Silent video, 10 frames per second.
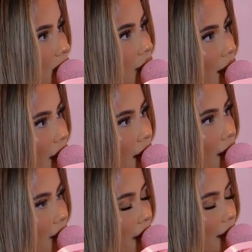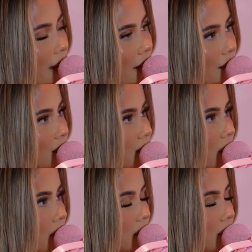Yeah.
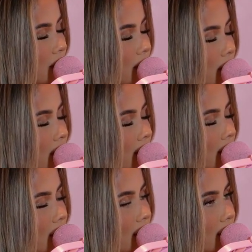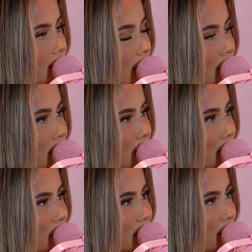So yeah, I don't know.
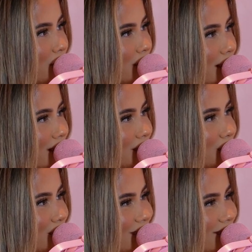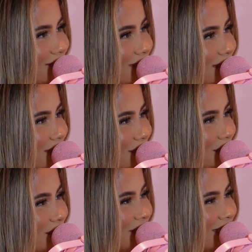I feel like I'm just really chill.